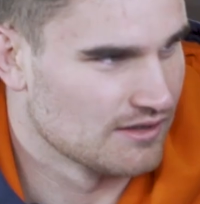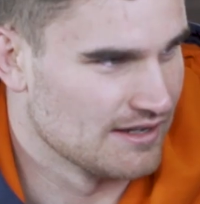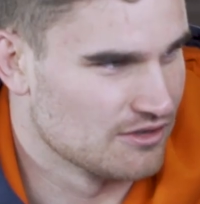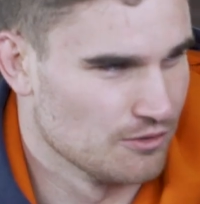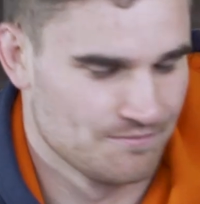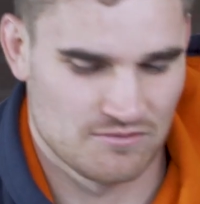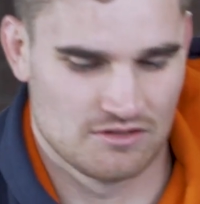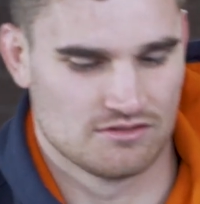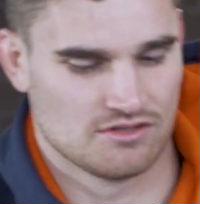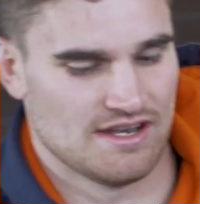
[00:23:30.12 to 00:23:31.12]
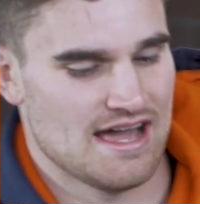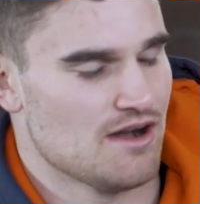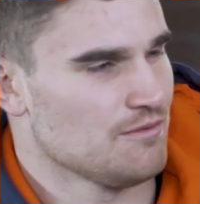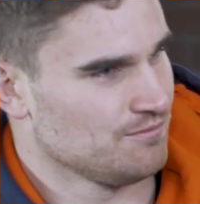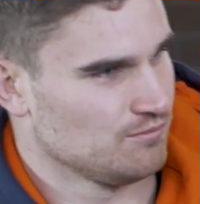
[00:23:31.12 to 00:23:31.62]
Okay. Cool. So
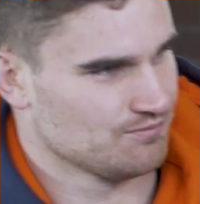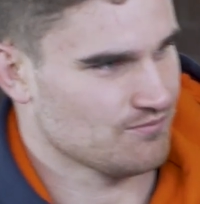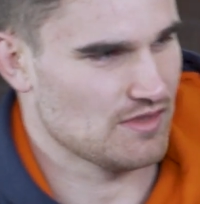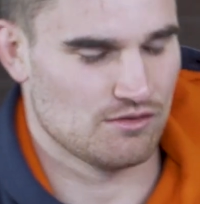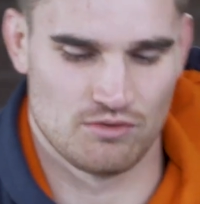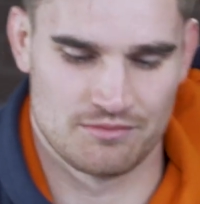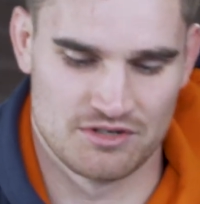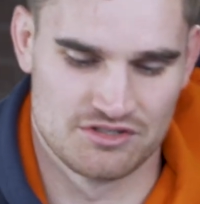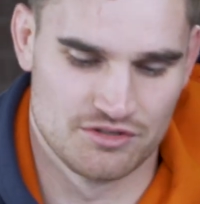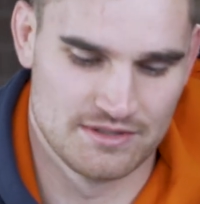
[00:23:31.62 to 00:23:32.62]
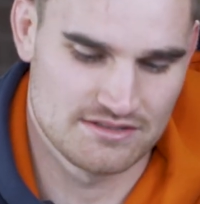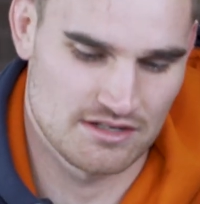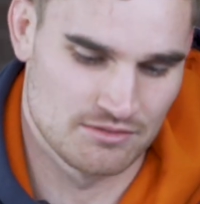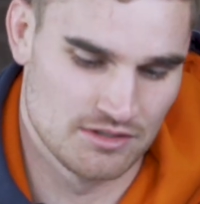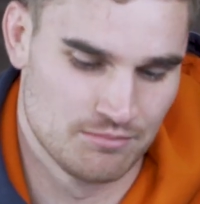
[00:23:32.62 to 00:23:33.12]
now, what I'm going to do is
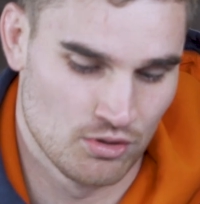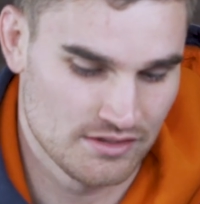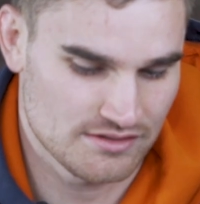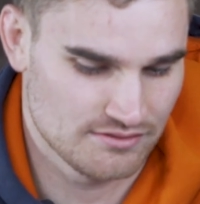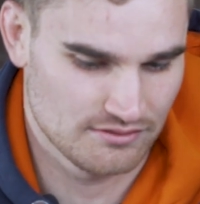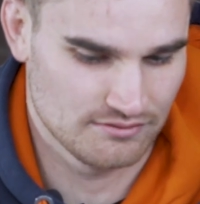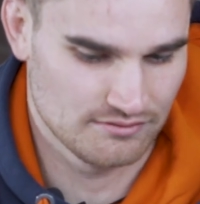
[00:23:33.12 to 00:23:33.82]
I'm going to point